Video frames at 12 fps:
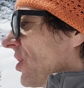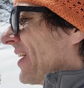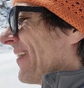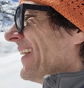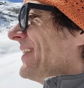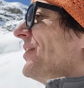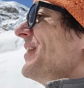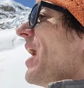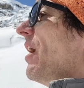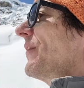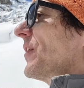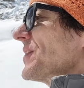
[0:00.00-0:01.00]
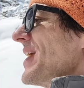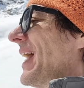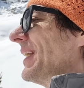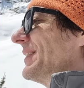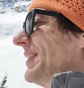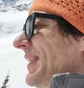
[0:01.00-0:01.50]
criteria of
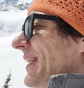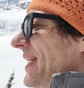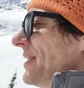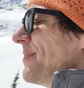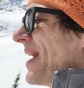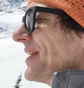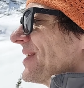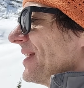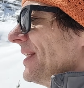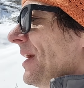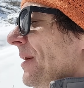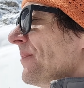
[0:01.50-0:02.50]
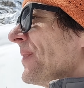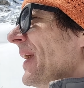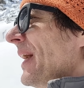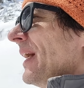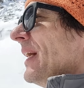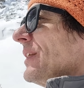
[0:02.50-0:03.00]
causality in medicine.
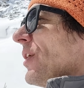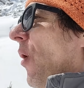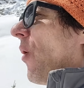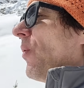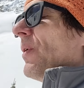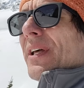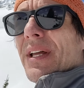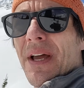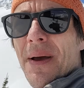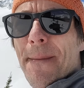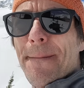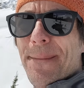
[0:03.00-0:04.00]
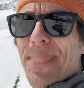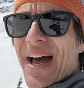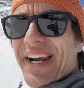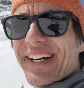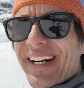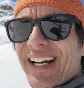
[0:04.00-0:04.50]
The only
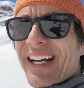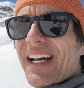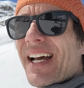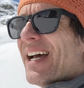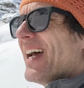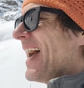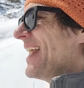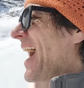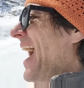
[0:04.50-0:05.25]
better and